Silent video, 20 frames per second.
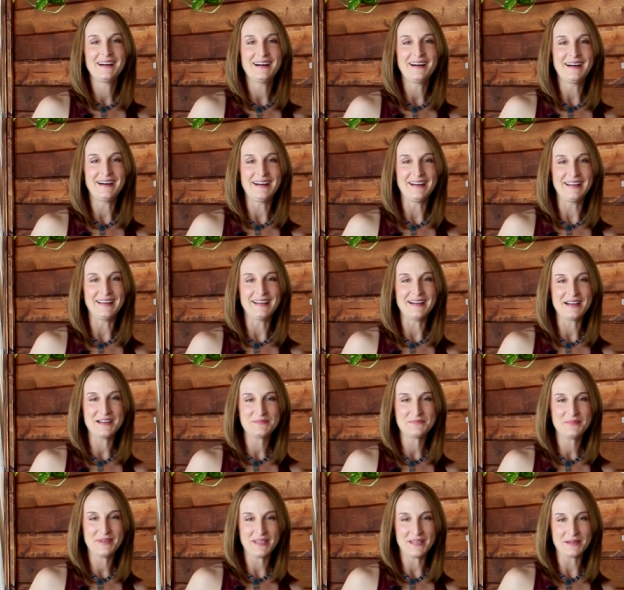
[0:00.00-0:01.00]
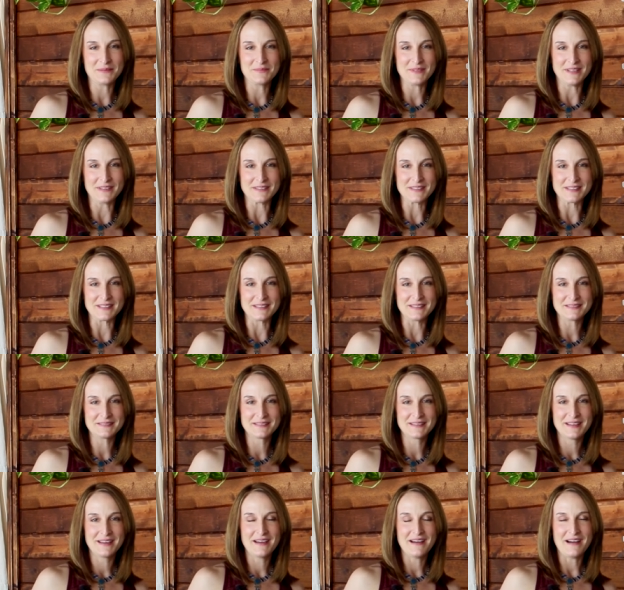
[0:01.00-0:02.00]
Hi, I'm Pam
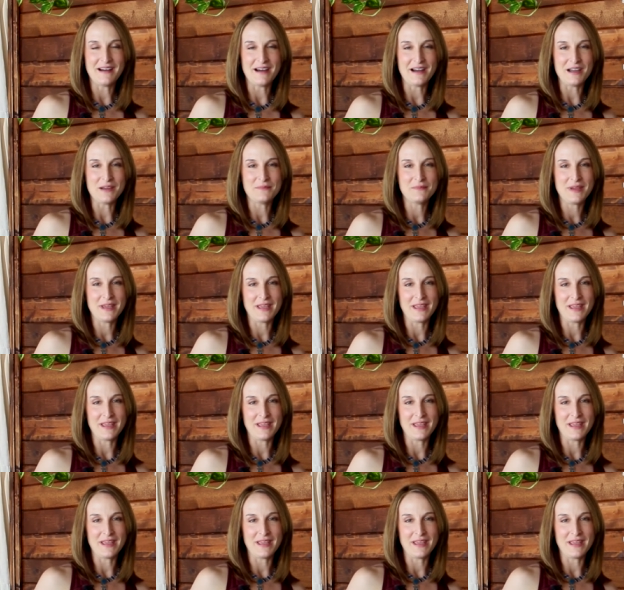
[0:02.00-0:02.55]
Nelson. I'm